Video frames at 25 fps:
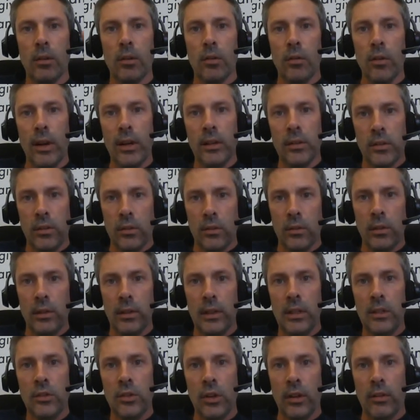or external
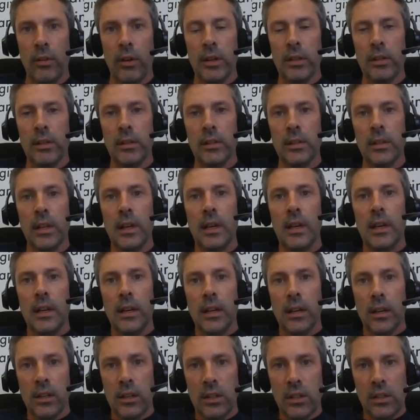lead generators,
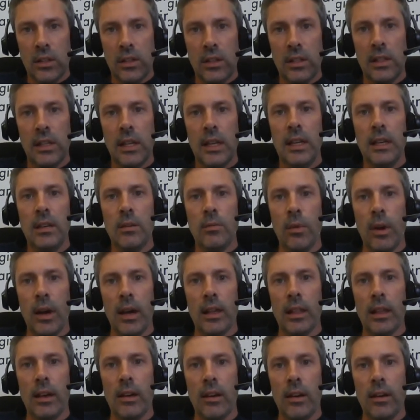can see
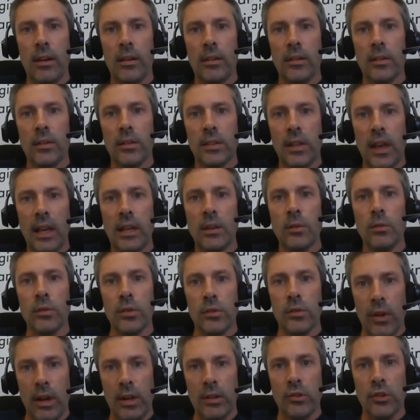where their
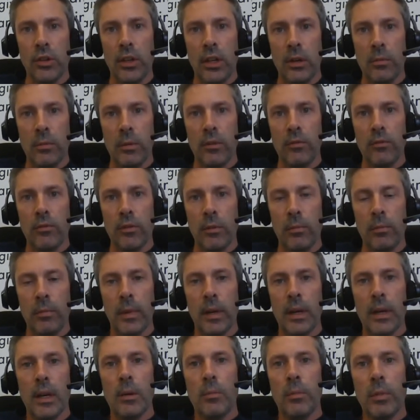sales are actually coming from.
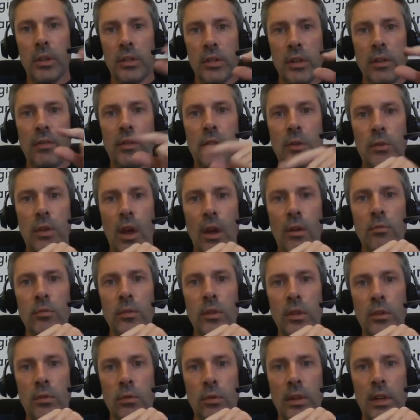Because if you
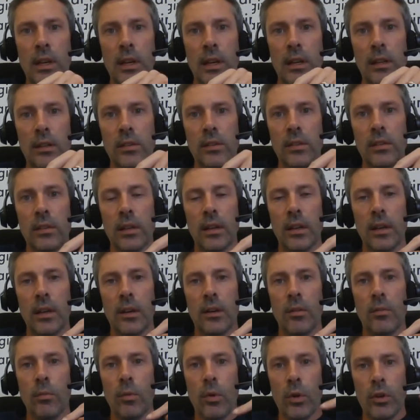don't do this,
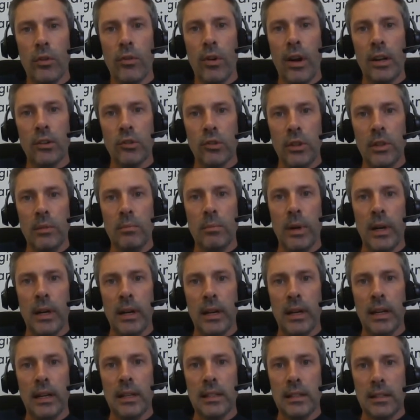what you're actually
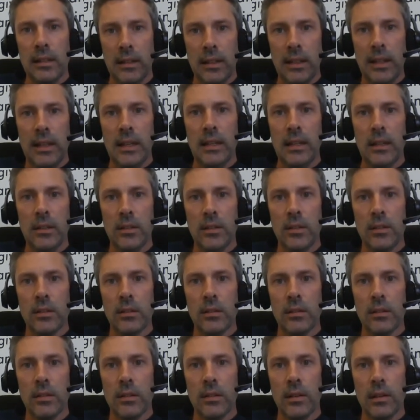buying is
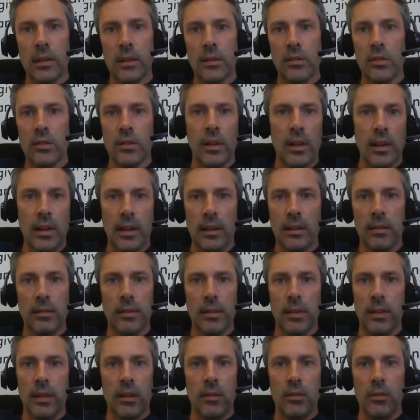leads. It's just like,
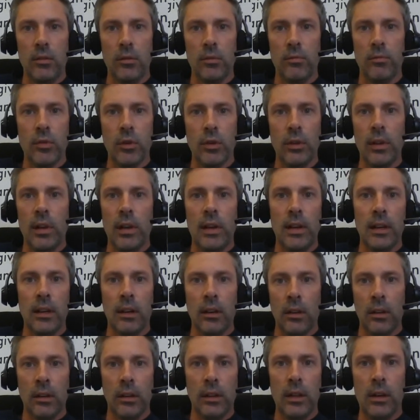you're relying
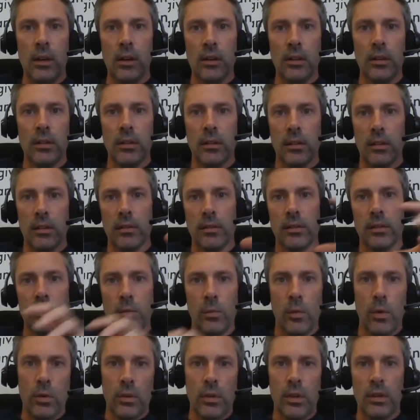on luck to
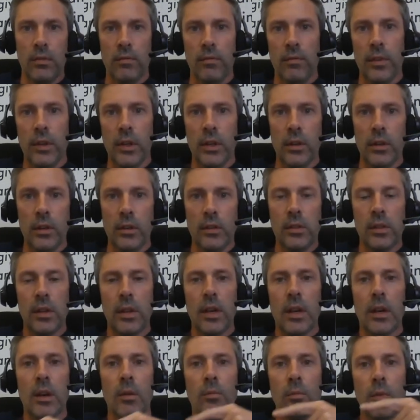what converts.
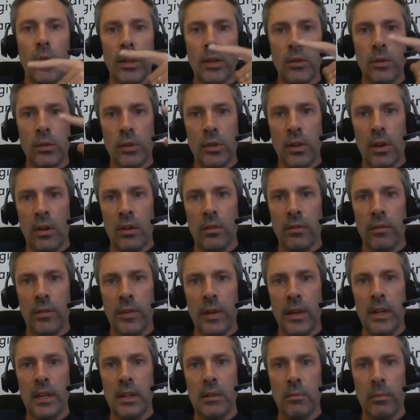When you start
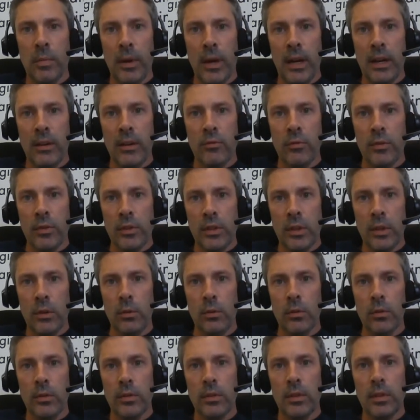feeding back
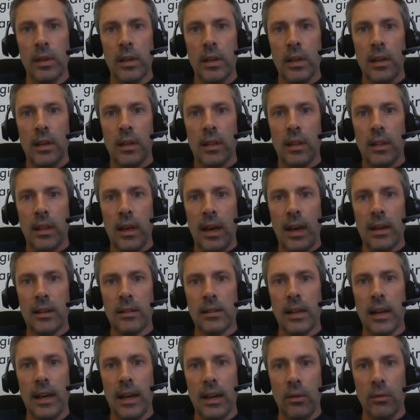results,
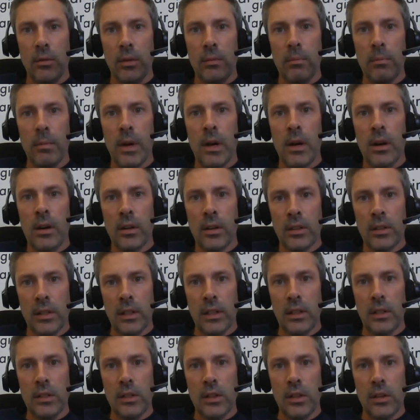that's how the
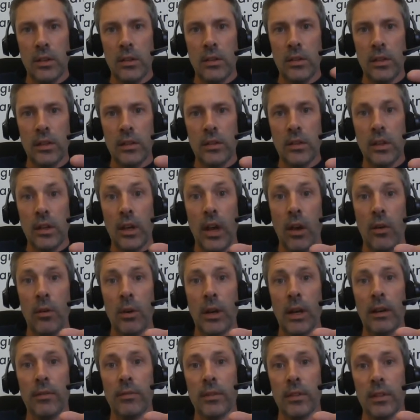marketing turns into
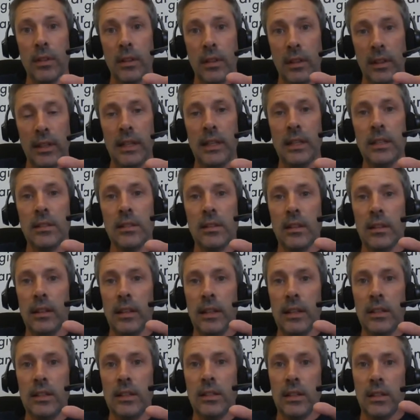going after the leads that
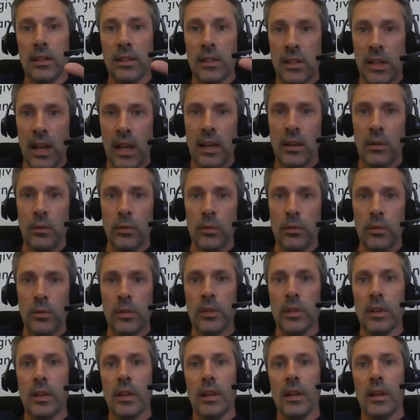lead to
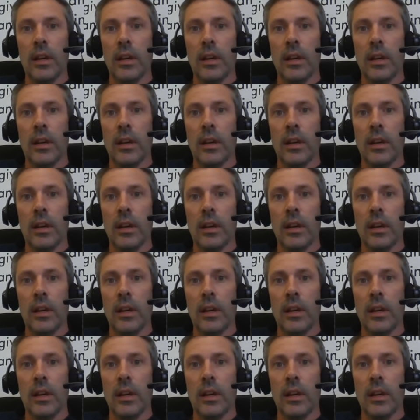sales,